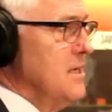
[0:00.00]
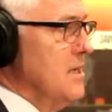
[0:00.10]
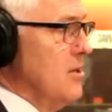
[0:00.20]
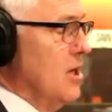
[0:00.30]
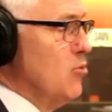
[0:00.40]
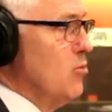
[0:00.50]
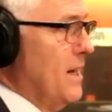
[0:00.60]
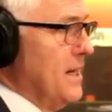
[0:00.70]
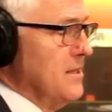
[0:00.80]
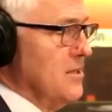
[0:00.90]
no more
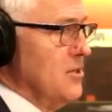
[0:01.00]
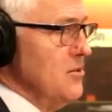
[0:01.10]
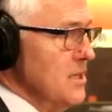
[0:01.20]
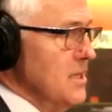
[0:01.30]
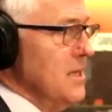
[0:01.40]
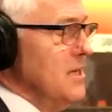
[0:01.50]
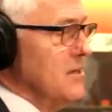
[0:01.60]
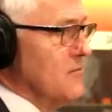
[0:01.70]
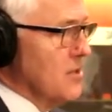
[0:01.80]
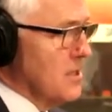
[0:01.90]
money than you need, and
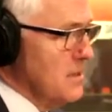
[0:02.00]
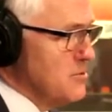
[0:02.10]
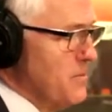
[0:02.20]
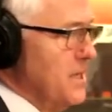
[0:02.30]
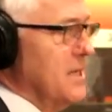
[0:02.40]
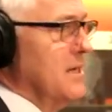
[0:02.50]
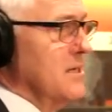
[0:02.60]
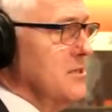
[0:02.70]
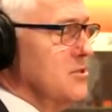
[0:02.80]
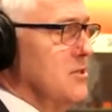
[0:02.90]
you've got to keep spending under
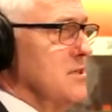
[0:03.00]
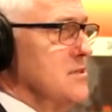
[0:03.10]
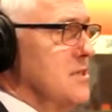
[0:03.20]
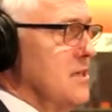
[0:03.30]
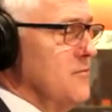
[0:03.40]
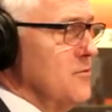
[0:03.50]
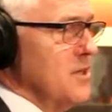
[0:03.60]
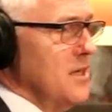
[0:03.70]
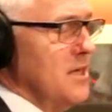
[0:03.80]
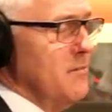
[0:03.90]
control and so forth.
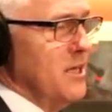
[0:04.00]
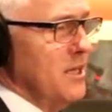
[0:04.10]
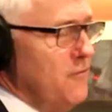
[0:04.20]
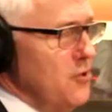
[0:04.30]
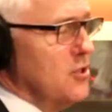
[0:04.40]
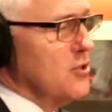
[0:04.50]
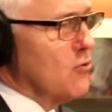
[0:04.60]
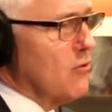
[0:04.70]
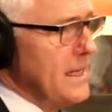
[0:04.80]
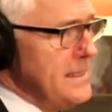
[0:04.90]
But if you can
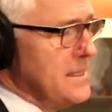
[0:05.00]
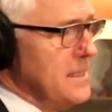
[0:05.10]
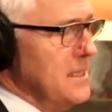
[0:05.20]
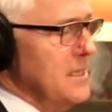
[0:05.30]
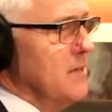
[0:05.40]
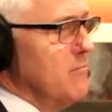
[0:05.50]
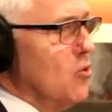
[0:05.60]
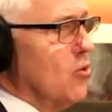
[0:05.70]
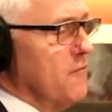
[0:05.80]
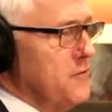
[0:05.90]
raise it in a
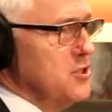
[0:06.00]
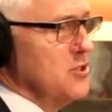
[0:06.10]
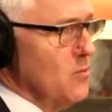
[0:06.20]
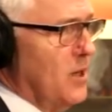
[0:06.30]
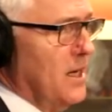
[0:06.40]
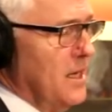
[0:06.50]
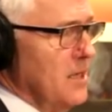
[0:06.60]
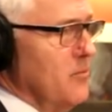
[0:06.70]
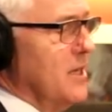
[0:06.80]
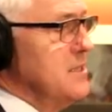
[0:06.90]
more efficient way,
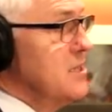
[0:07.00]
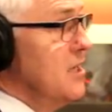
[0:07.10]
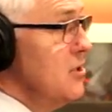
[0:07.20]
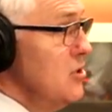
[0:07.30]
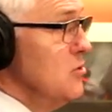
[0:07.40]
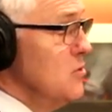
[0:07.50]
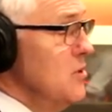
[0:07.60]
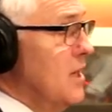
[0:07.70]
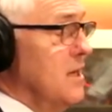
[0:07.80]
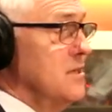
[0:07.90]
and when I say you,
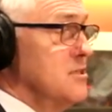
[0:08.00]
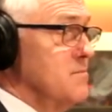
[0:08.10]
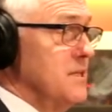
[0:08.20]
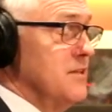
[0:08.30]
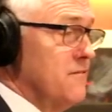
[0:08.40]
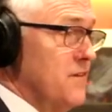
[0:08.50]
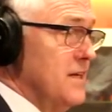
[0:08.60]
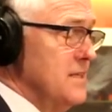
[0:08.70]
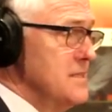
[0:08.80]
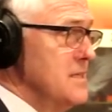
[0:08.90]
I don't just mean the
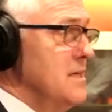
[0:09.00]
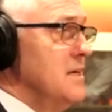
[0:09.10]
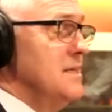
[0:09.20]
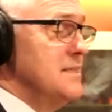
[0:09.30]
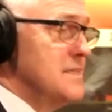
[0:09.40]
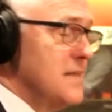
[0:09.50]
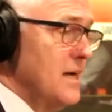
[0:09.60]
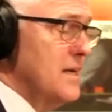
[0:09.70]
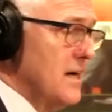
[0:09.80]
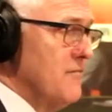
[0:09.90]
feds,
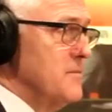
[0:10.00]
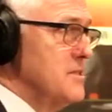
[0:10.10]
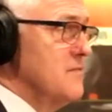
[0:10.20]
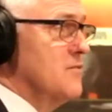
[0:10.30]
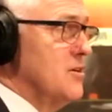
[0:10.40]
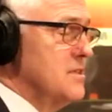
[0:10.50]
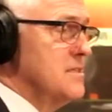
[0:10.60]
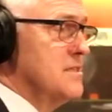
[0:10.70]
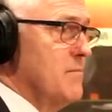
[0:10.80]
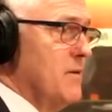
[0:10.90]
state governments have got to
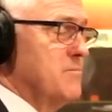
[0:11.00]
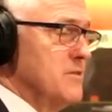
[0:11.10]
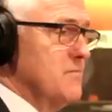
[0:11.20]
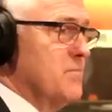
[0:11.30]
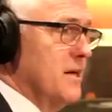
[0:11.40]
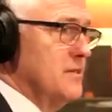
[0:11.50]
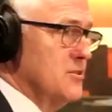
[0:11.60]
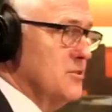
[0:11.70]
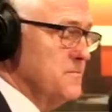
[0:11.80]
step up to the plate too.